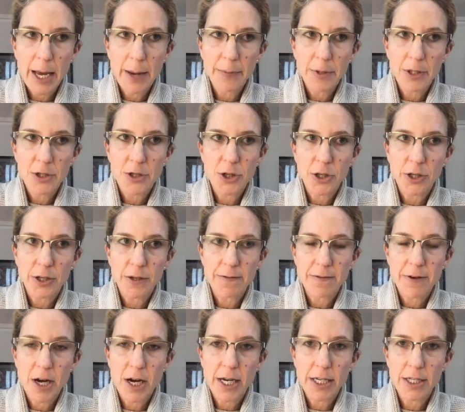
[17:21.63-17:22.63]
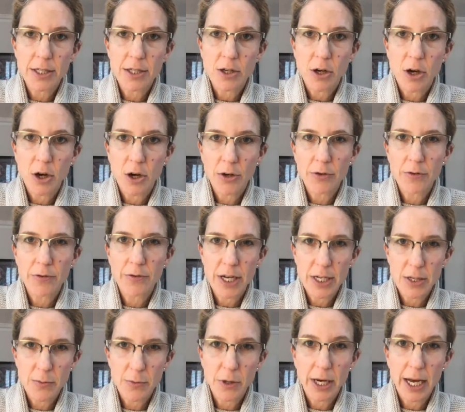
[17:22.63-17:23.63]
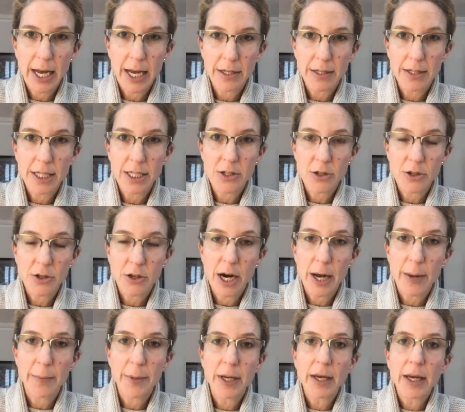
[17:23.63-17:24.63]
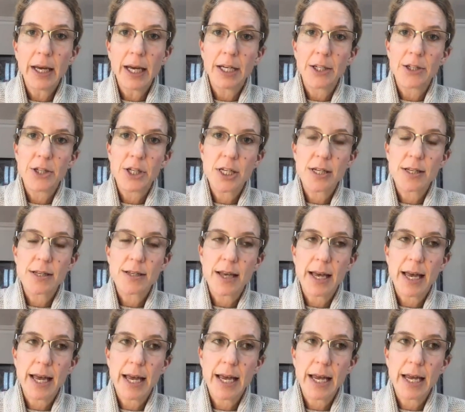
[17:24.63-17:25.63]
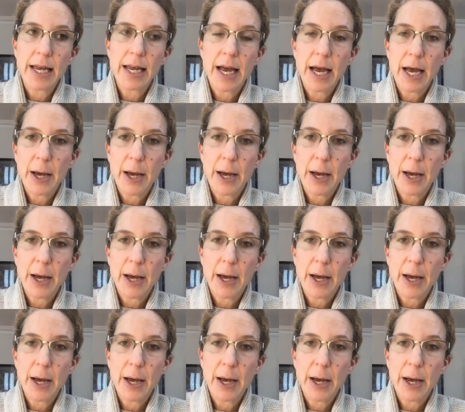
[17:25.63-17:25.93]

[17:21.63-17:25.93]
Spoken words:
that you can find on Facebook and Instagram, and she's a